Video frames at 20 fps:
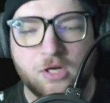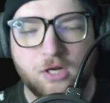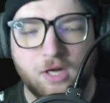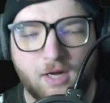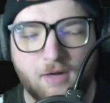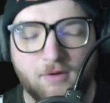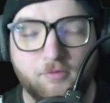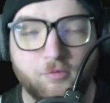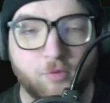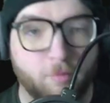
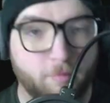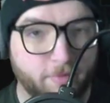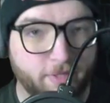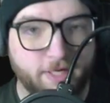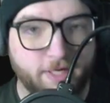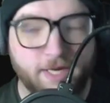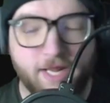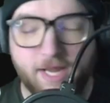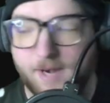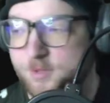for me,
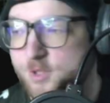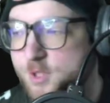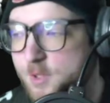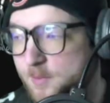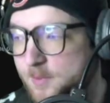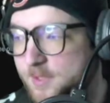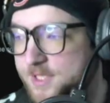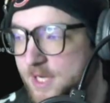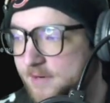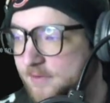and I'm super
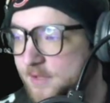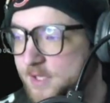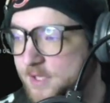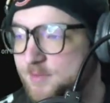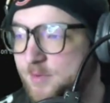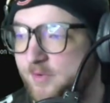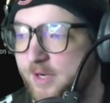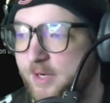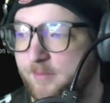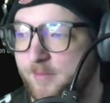excited for this
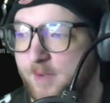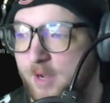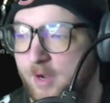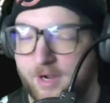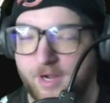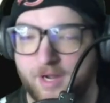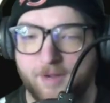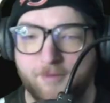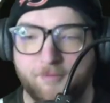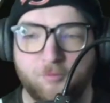movie to come
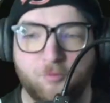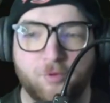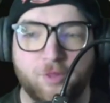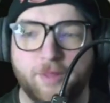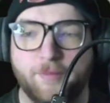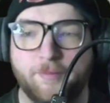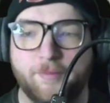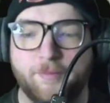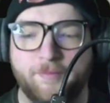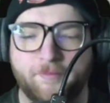out.
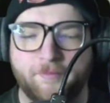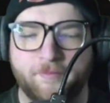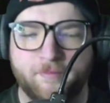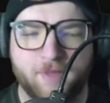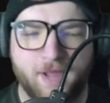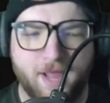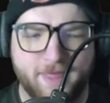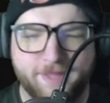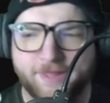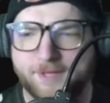
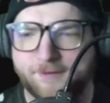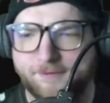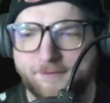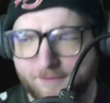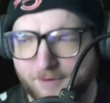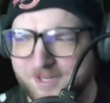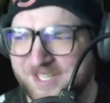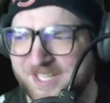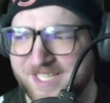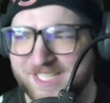I think the
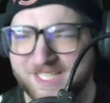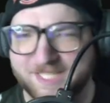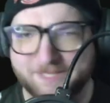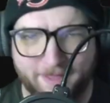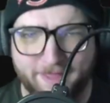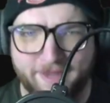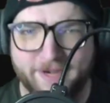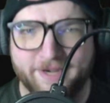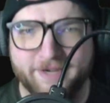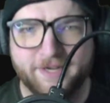first
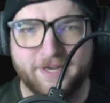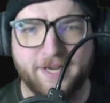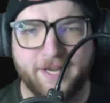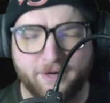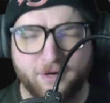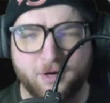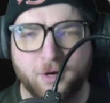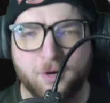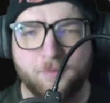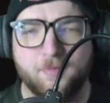Hispanic
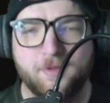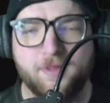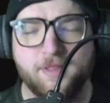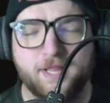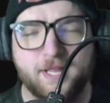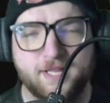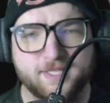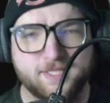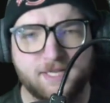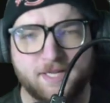hero
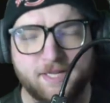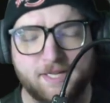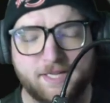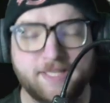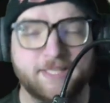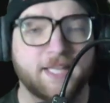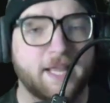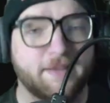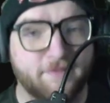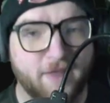that's in
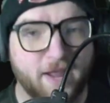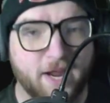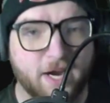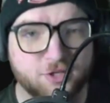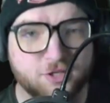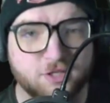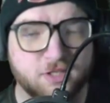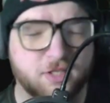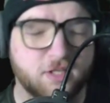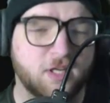live
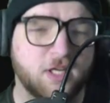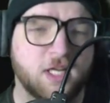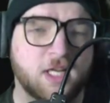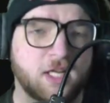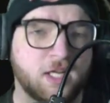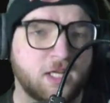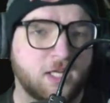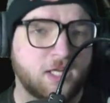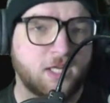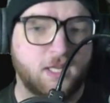action.
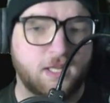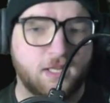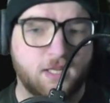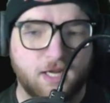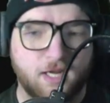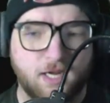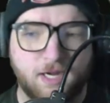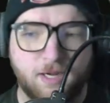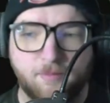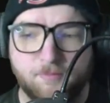
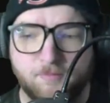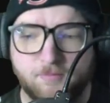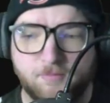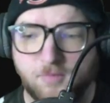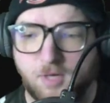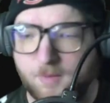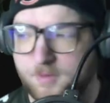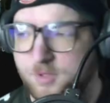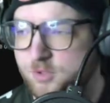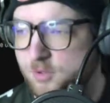
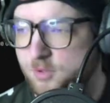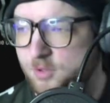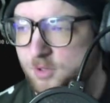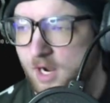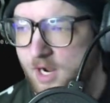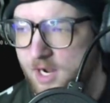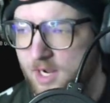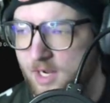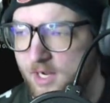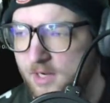Coming to
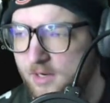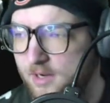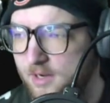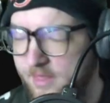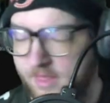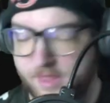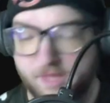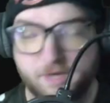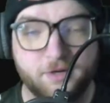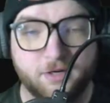a
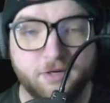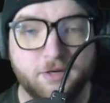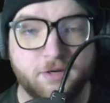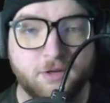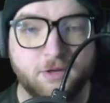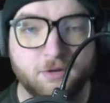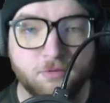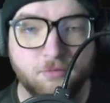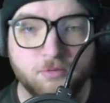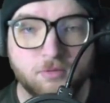theater near
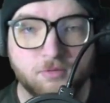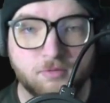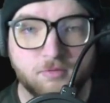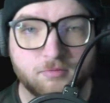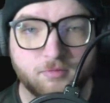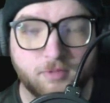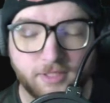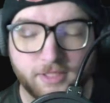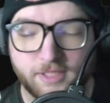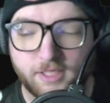you,
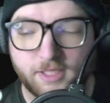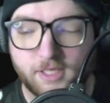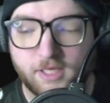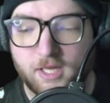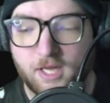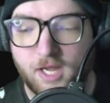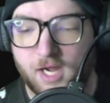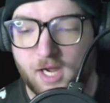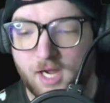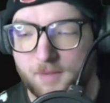really.
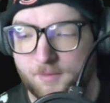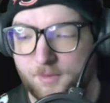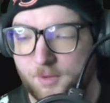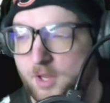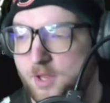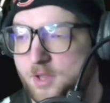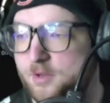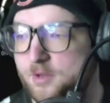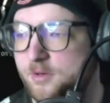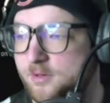The only
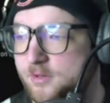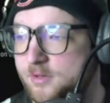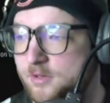other